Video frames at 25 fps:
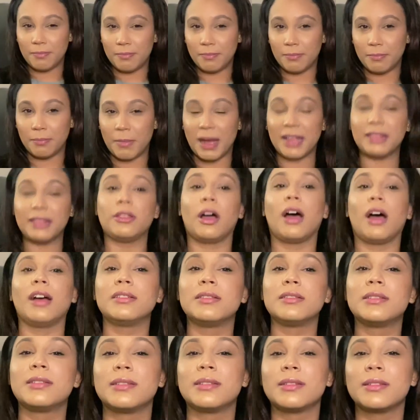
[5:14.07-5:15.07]
My
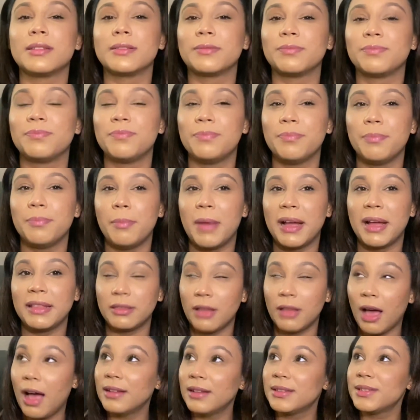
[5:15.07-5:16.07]
thoughts
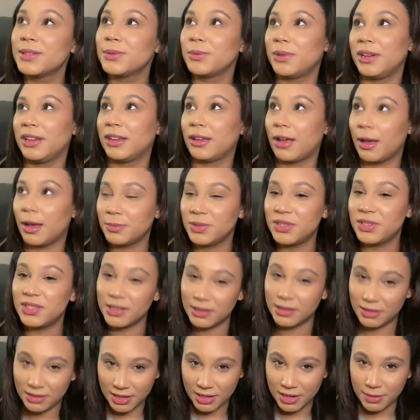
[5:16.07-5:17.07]
when it comes to
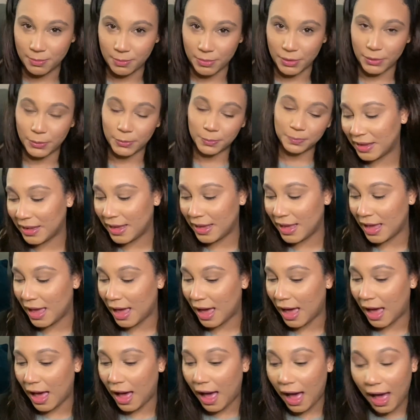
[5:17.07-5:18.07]
Temu.
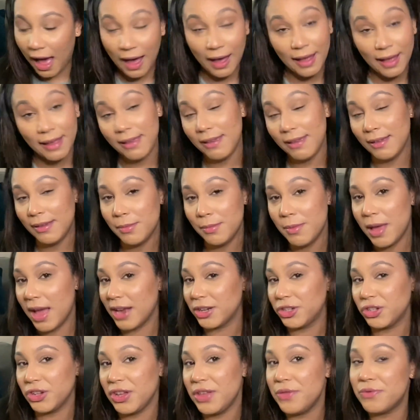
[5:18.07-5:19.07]
I am
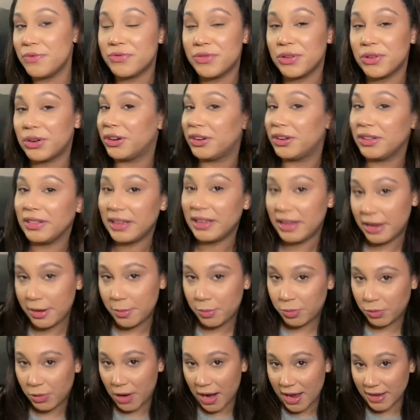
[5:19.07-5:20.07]
actually thoroughly
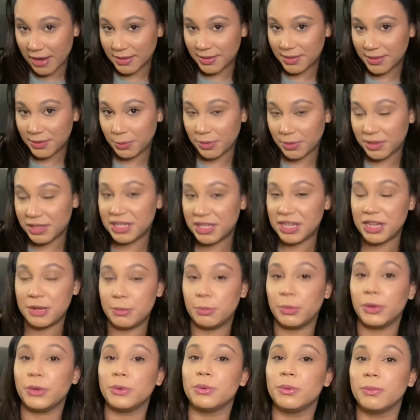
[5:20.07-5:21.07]
impressed with
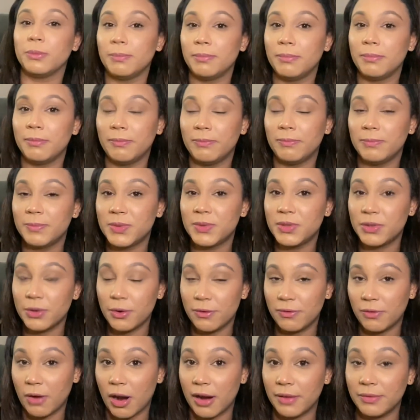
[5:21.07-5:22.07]
Temu so
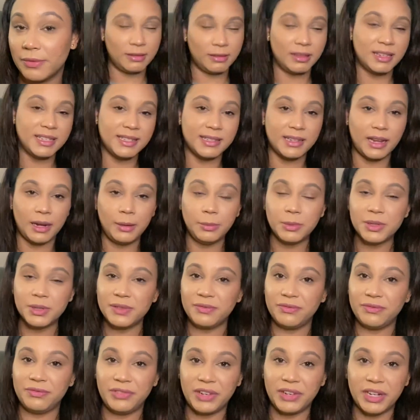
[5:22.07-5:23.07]
far. The site was
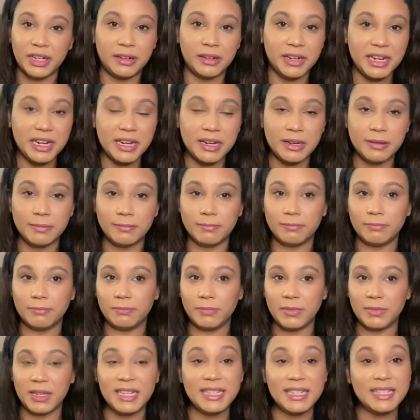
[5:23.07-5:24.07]
very
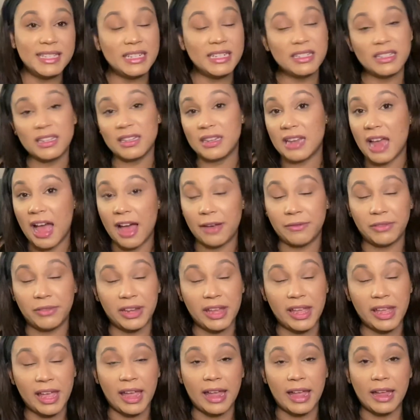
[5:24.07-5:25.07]
easy to
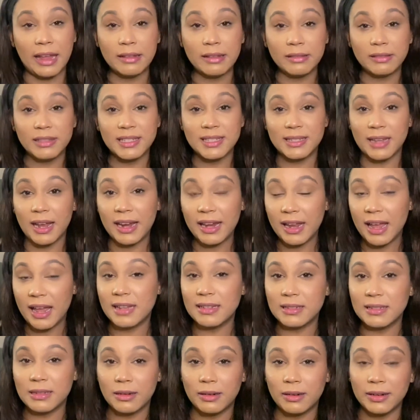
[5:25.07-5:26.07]
navigate. The site
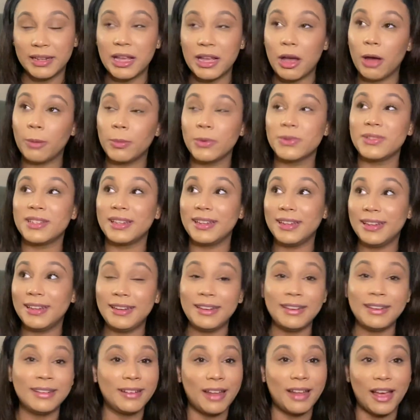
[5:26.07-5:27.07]
has literally almost
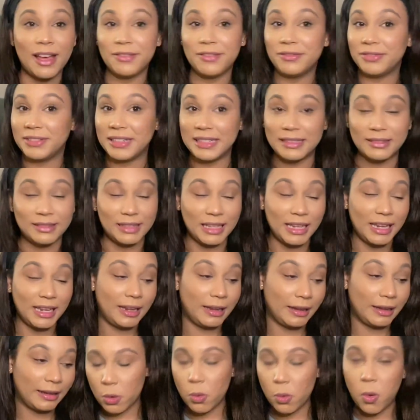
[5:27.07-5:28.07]
any and
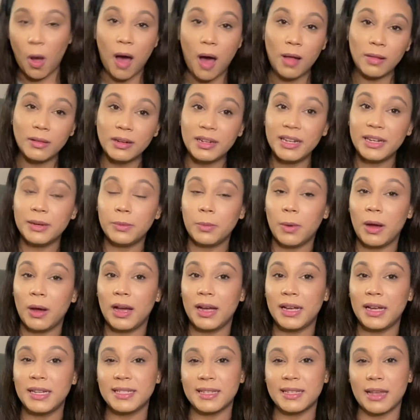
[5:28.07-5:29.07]
everything. Quality
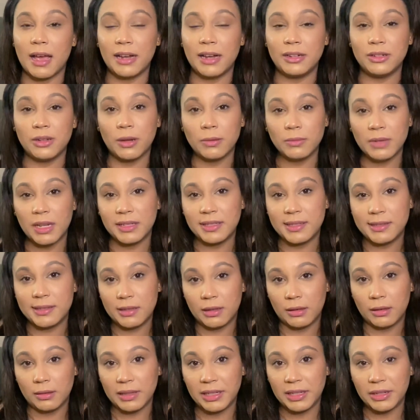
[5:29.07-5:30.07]
wise, I don't
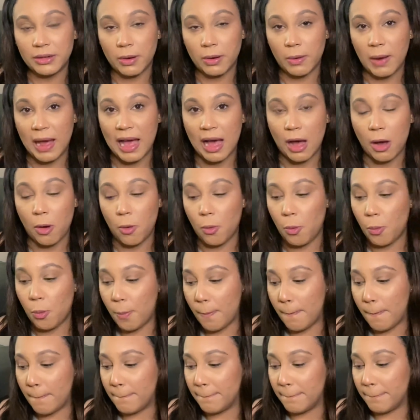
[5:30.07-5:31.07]
necessarily know how
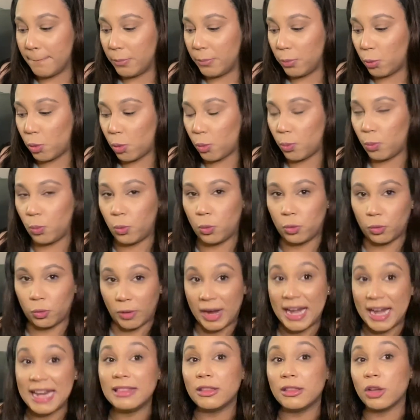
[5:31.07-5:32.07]

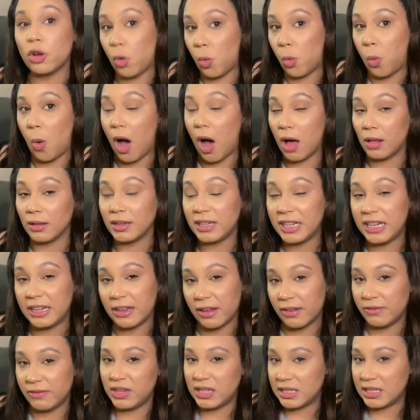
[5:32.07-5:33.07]
great the quality
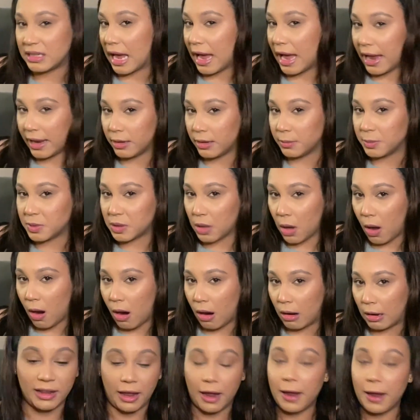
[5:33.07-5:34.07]
of these items
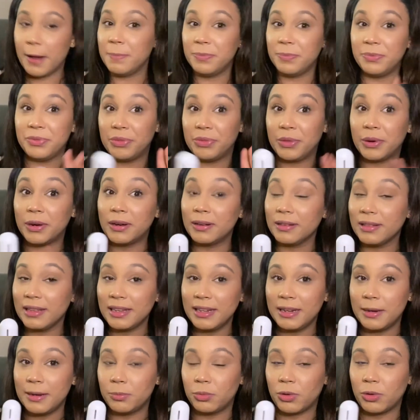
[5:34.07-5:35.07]
are. I'm
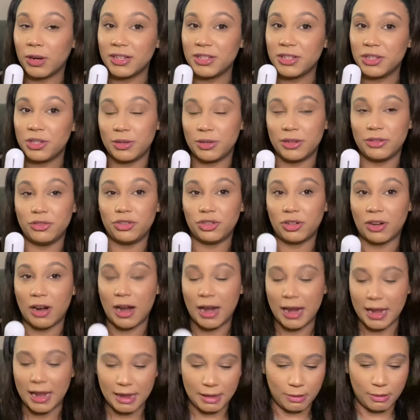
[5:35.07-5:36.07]
thoroughly impressed in
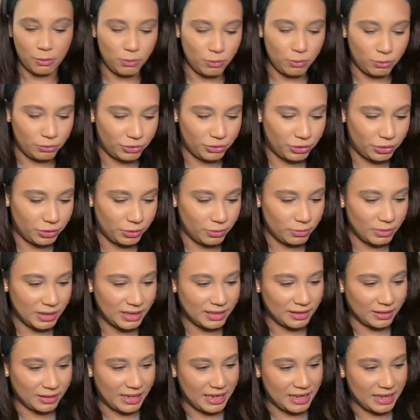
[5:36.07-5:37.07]
trying. Oh shoot,
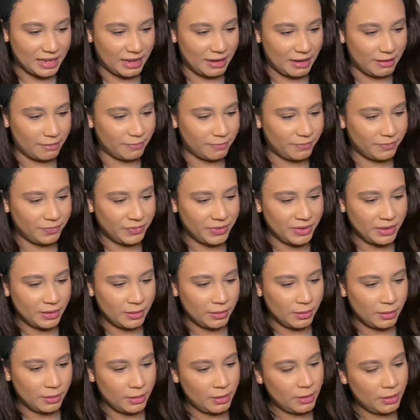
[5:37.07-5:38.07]
it's leaking.
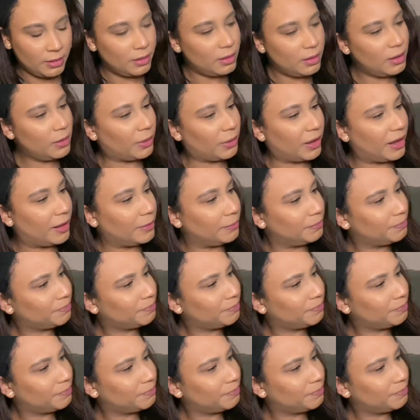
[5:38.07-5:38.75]
Okay.